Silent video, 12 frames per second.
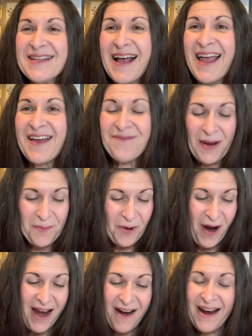that I have made
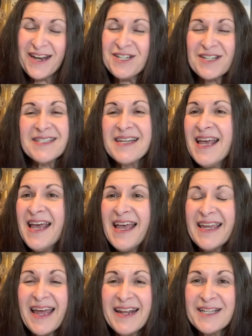prior and just
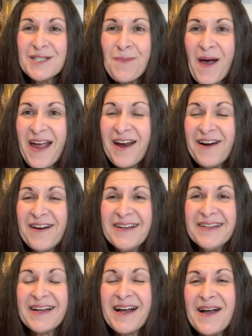getting inspired,
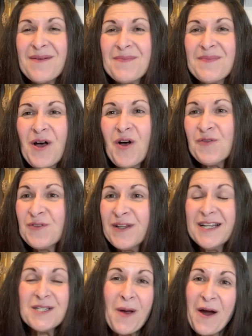um,
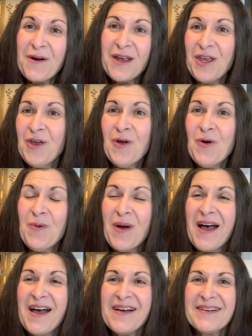hopefully inspiring you,
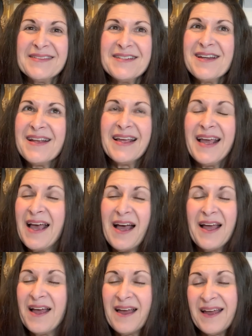uh,
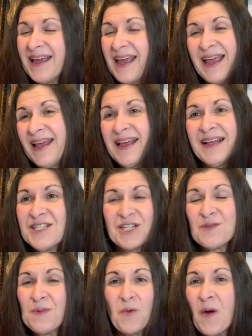it's
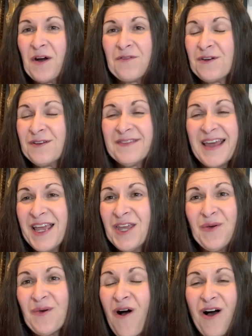just been wonderful. Thank
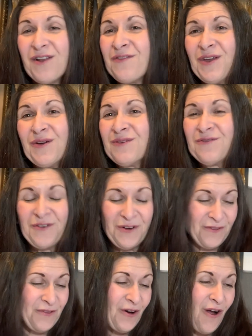you, all of you,
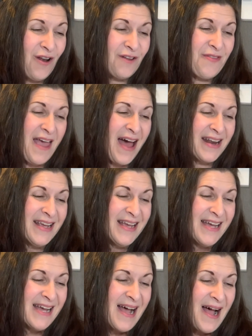for, for all of that.
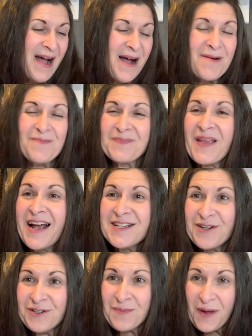Um, I
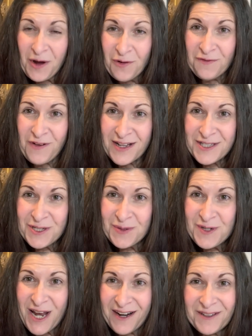started my own floss
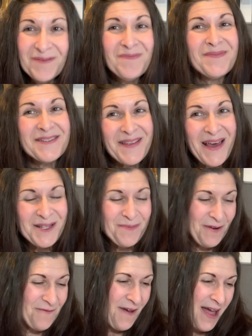tube channel, so that's
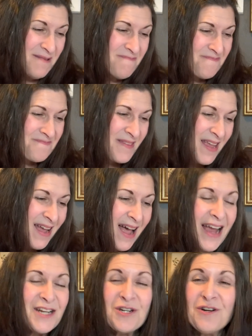been fun.
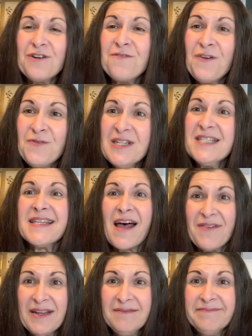I turned
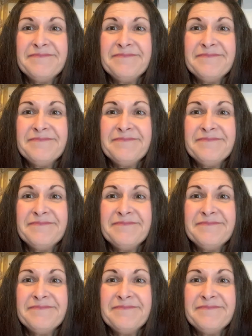57